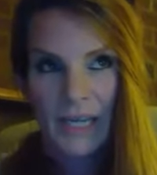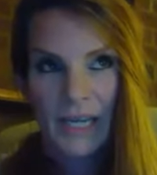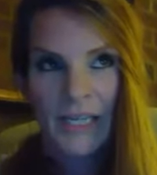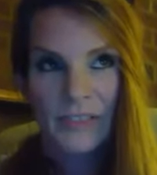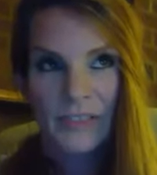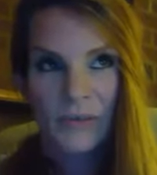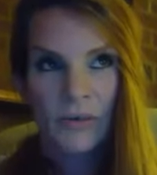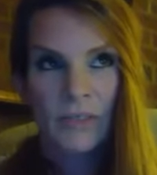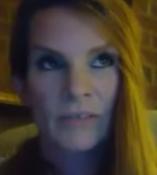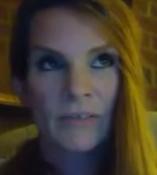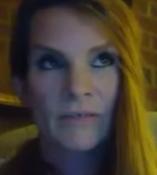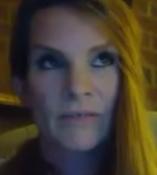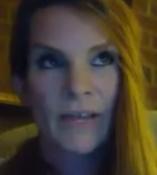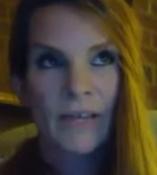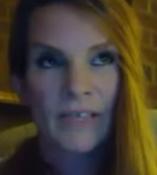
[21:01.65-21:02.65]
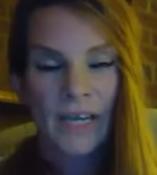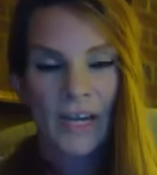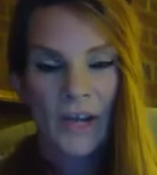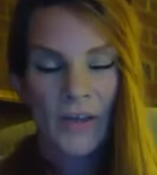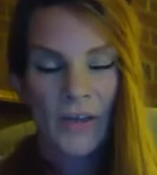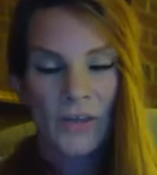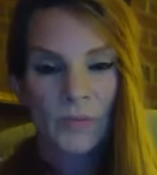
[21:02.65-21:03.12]
It's going to affect
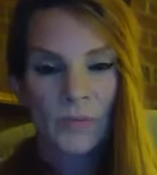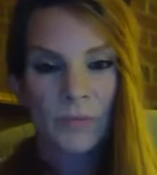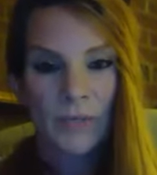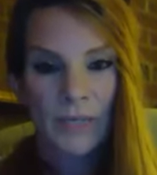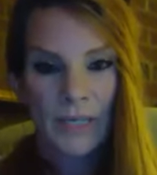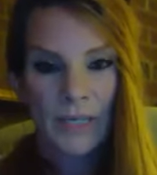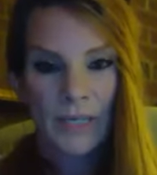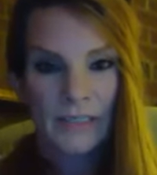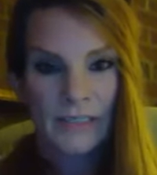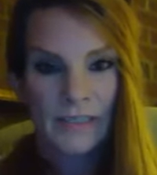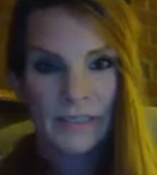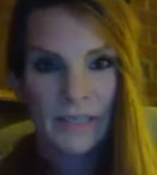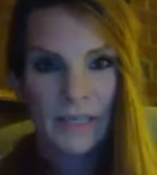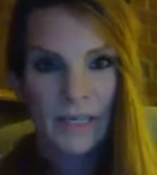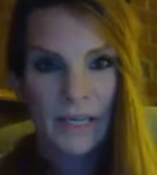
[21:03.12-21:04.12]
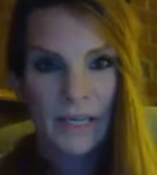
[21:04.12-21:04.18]
other places.